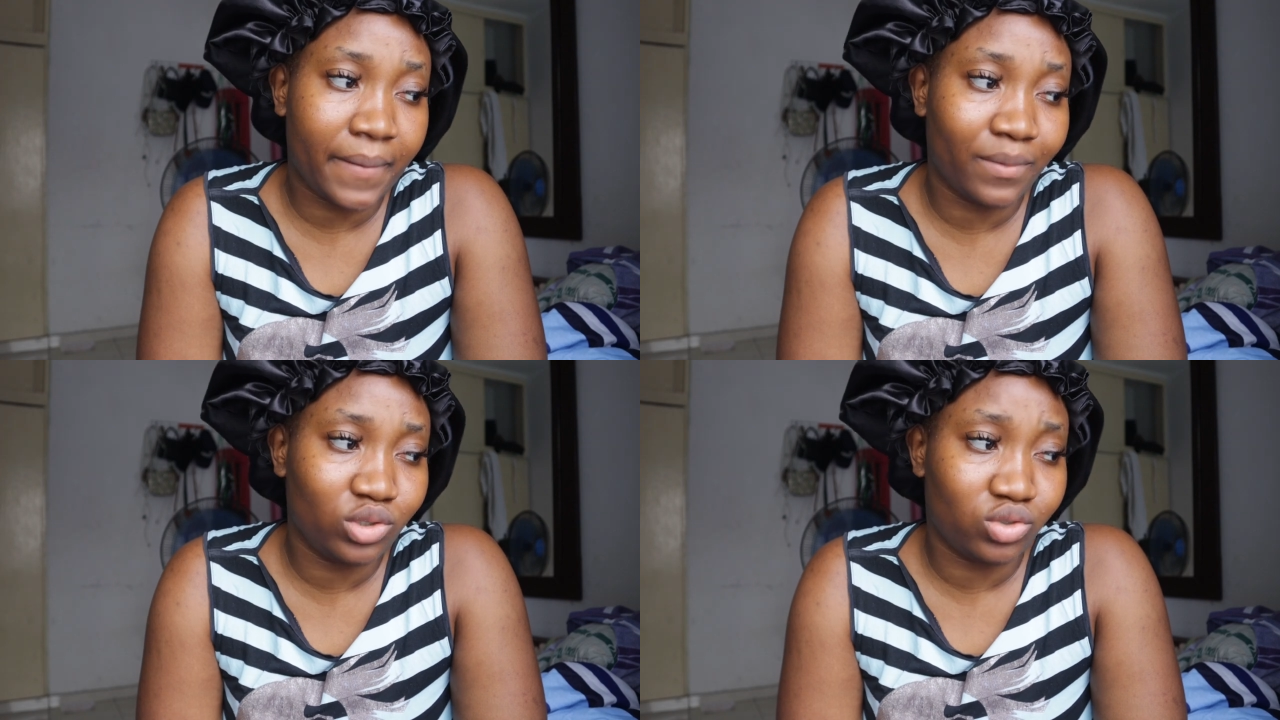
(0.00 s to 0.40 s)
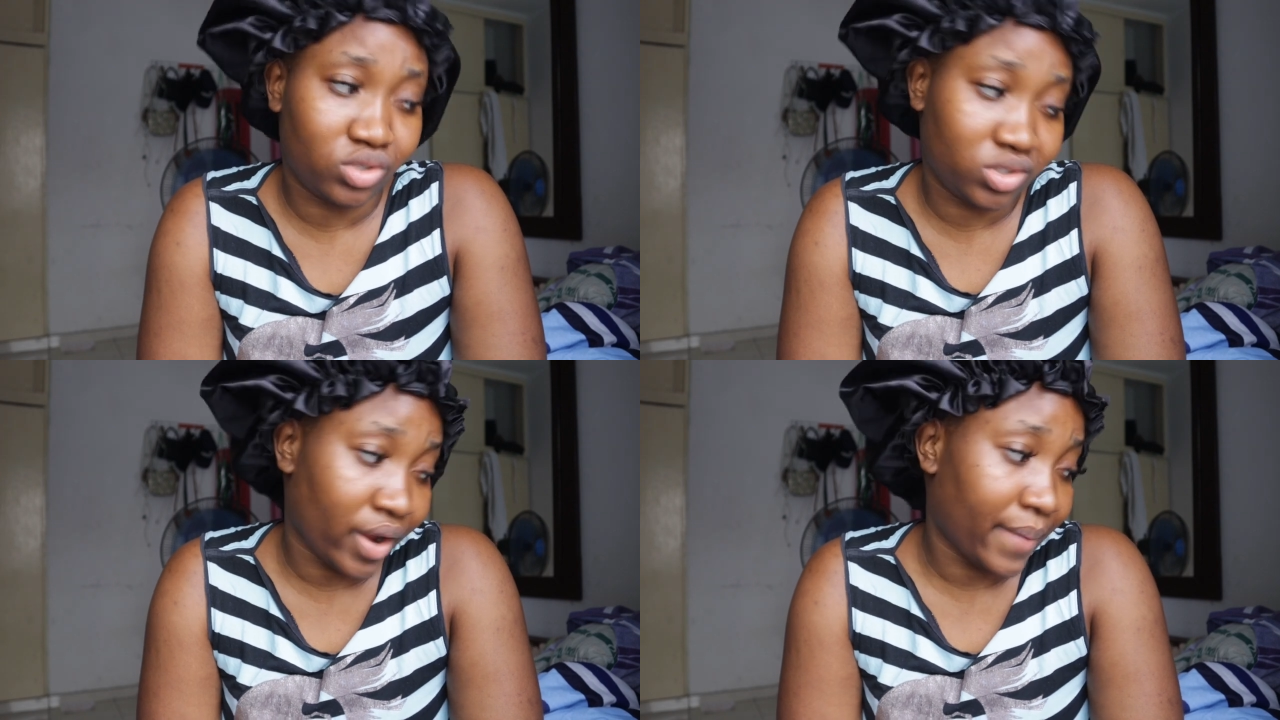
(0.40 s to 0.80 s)
I'm going to
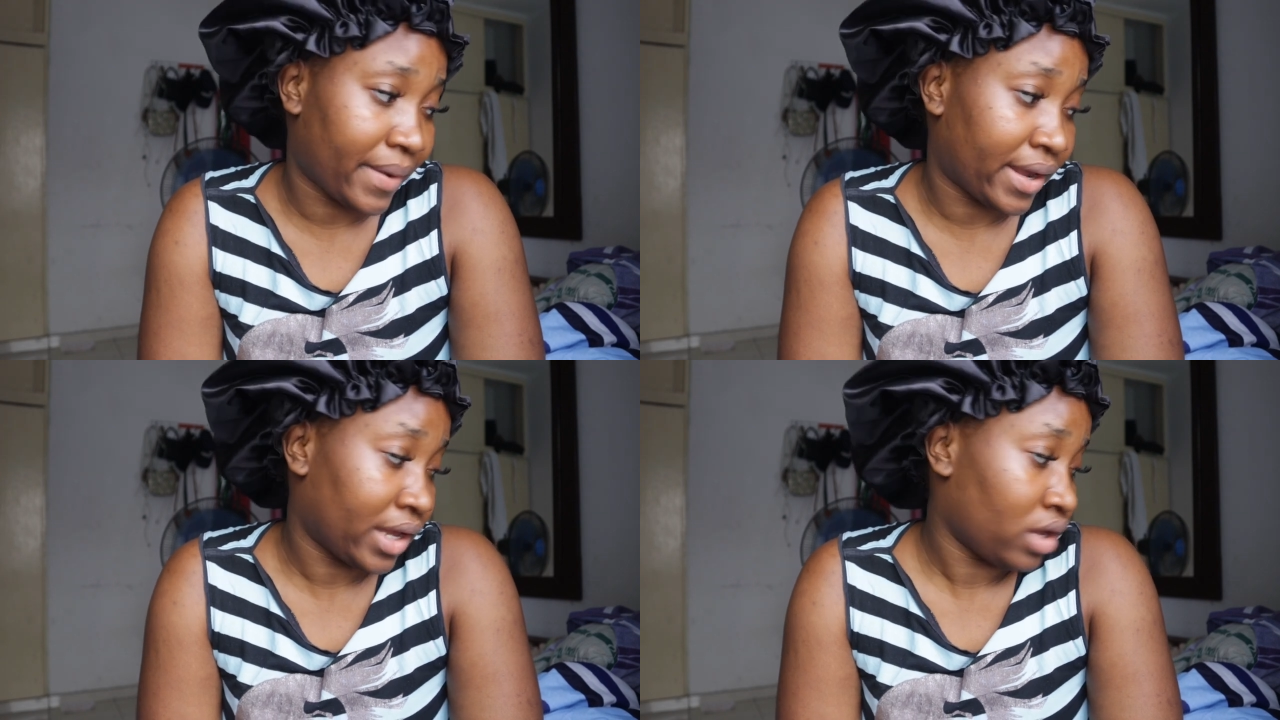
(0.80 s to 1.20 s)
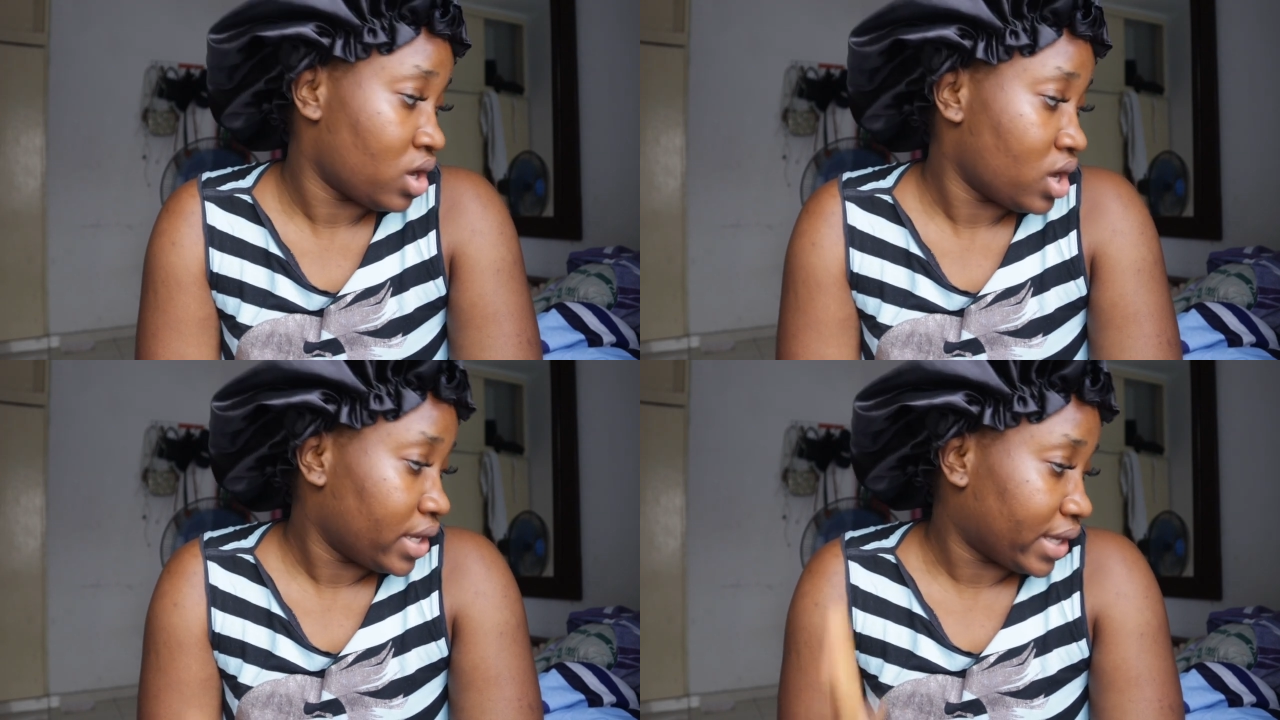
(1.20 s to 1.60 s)
start by
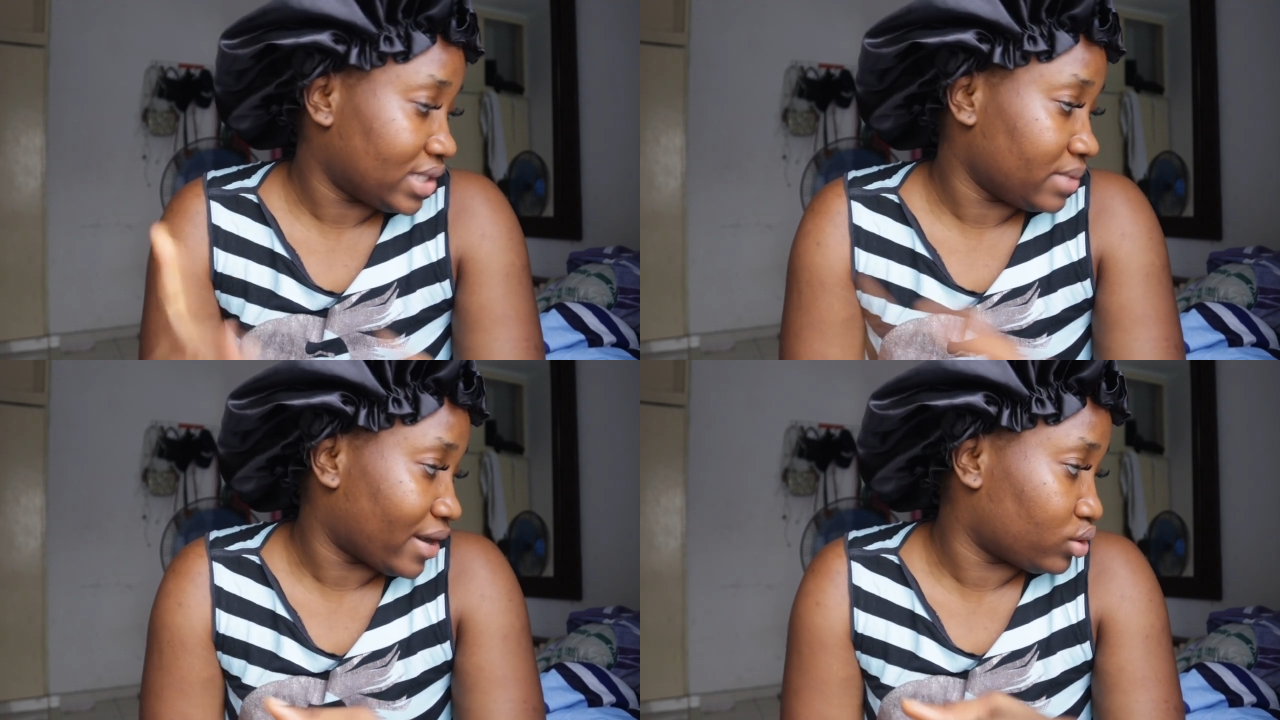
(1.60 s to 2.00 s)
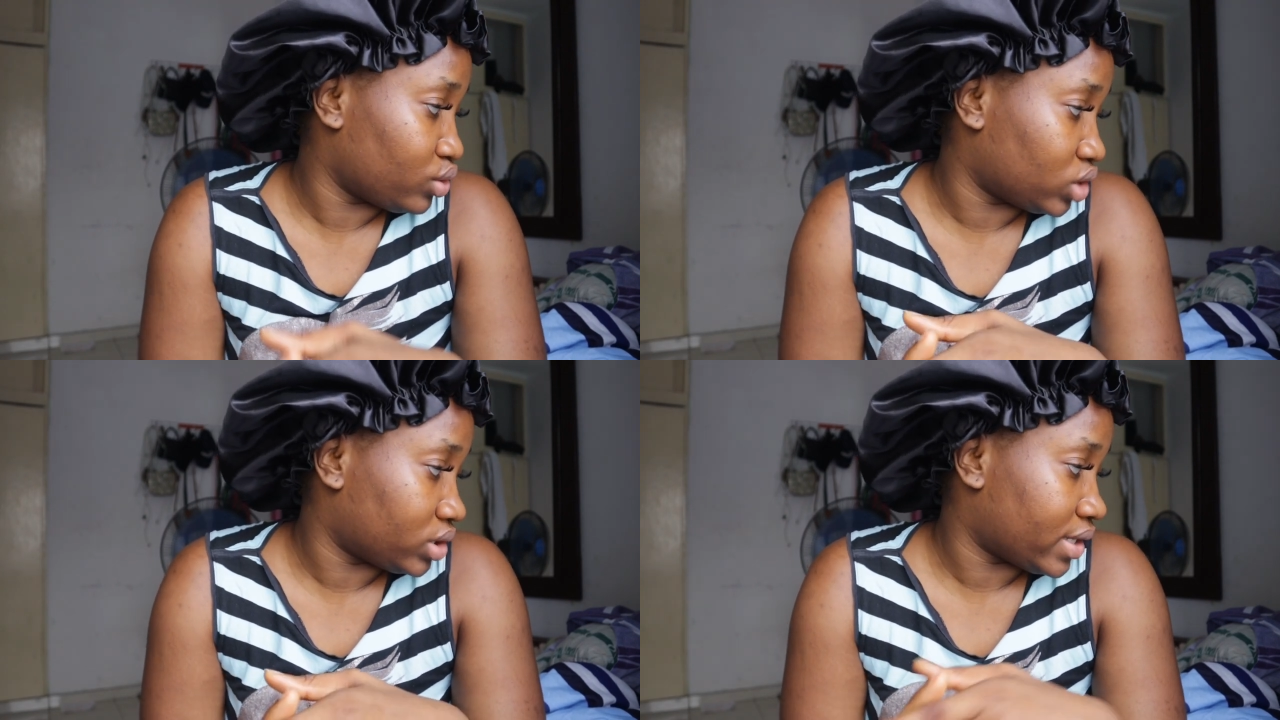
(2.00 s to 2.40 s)
getting my
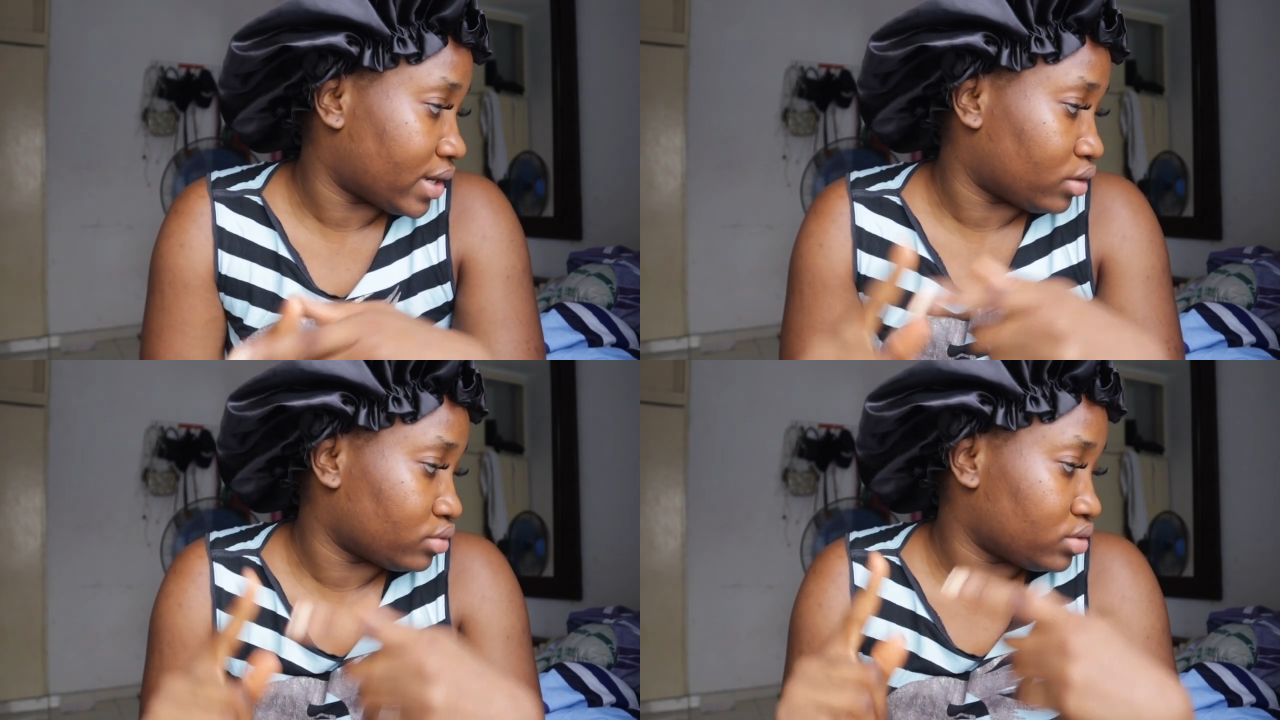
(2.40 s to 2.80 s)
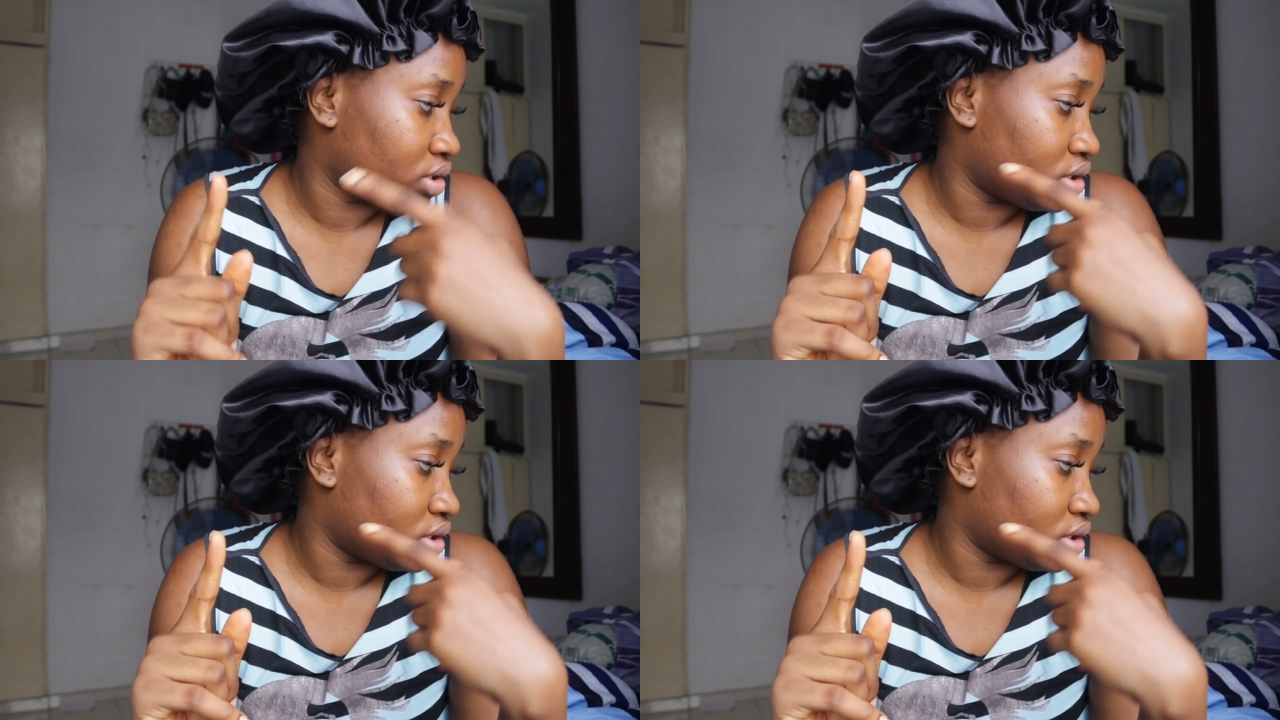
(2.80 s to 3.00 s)
clothes sorted out,